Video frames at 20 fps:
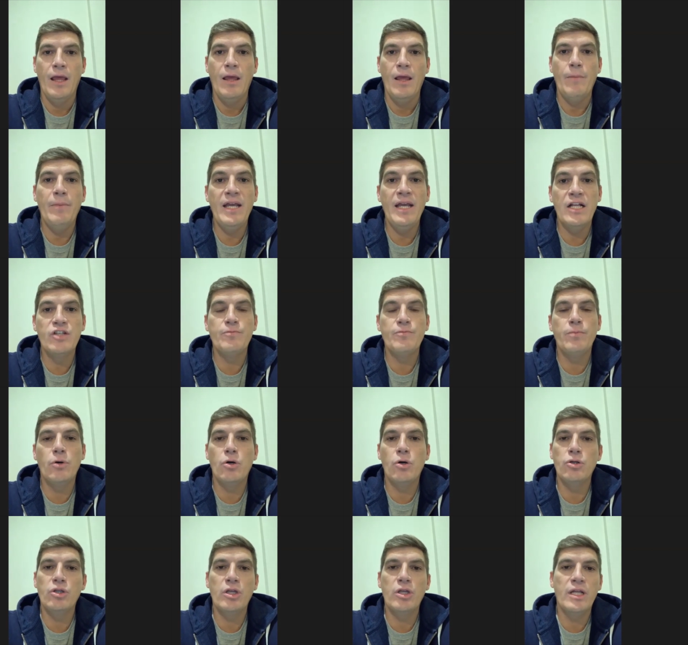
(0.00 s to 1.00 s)
be in
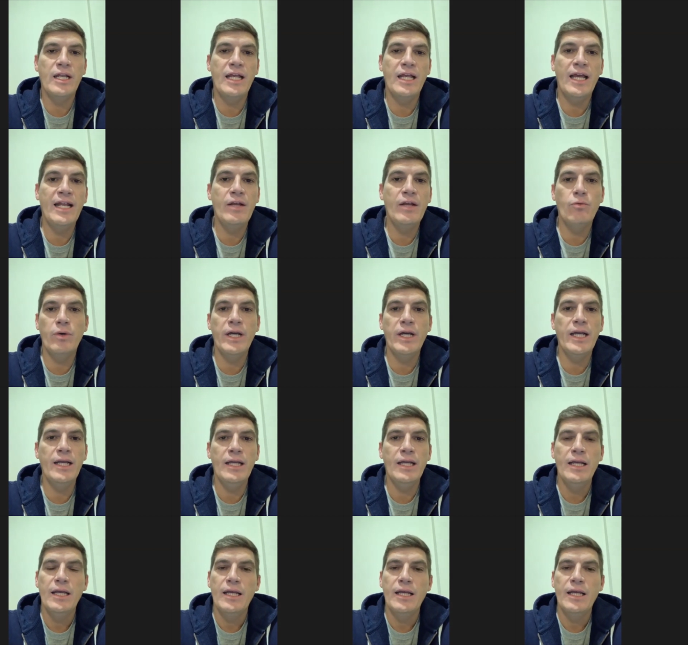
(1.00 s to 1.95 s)
sport in any way.